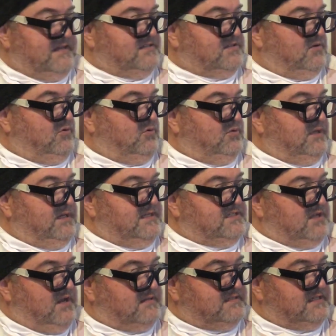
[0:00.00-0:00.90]
So all
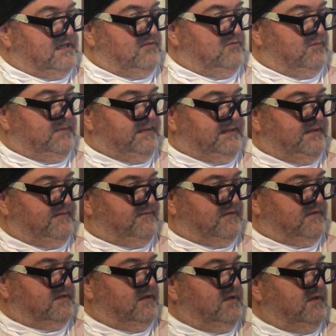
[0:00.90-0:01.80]
these notes here will be
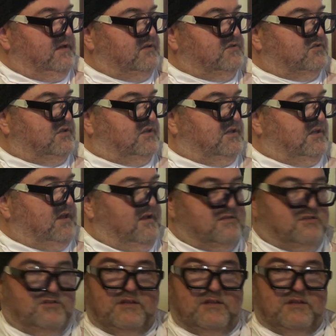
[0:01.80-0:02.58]
different to the notes